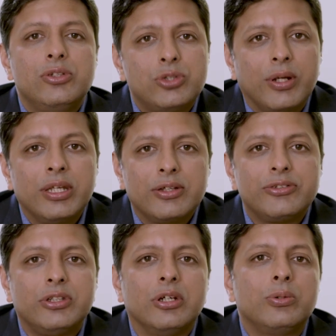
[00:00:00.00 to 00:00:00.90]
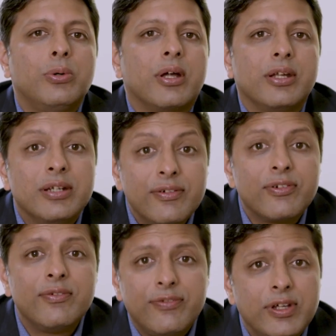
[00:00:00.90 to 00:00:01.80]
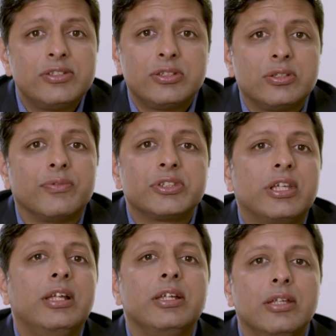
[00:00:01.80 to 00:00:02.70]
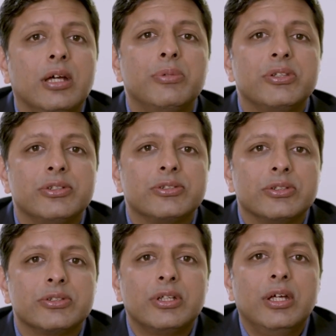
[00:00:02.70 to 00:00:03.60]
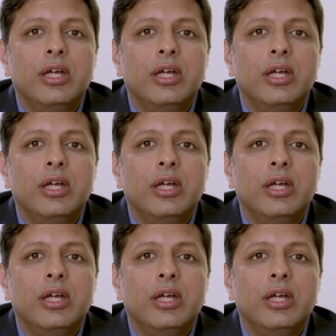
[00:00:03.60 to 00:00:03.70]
joining us here who are in different phases of scaling their businesses.